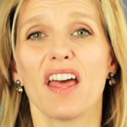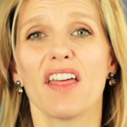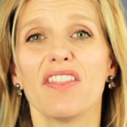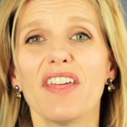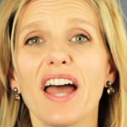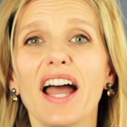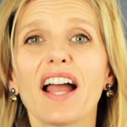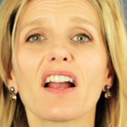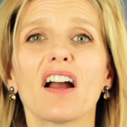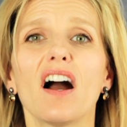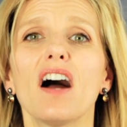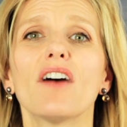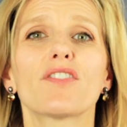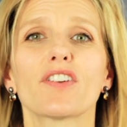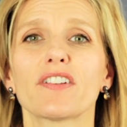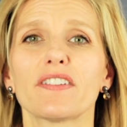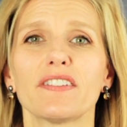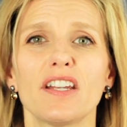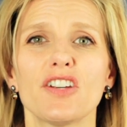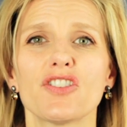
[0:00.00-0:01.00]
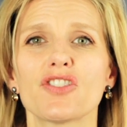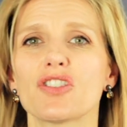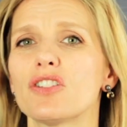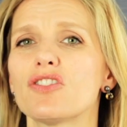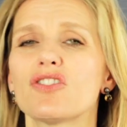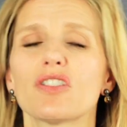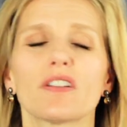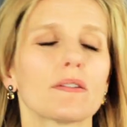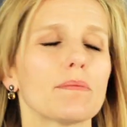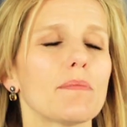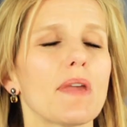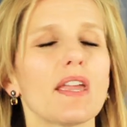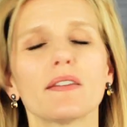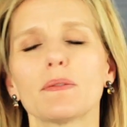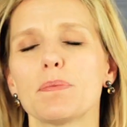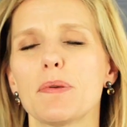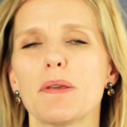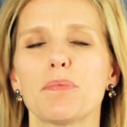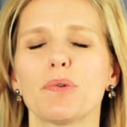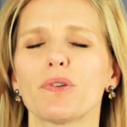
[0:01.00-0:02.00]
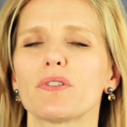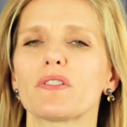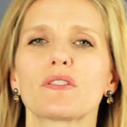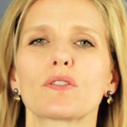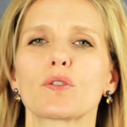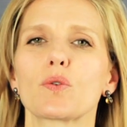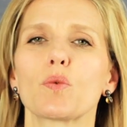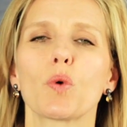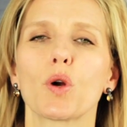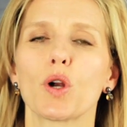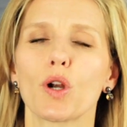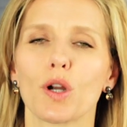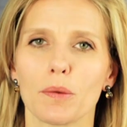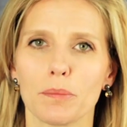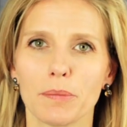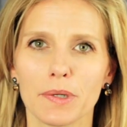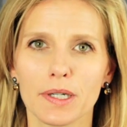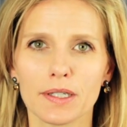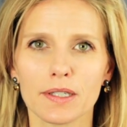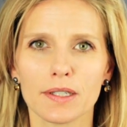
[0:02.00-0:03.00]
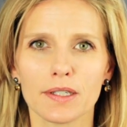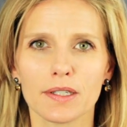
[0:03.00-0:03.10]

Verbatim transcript: That conversation just makes people squirm.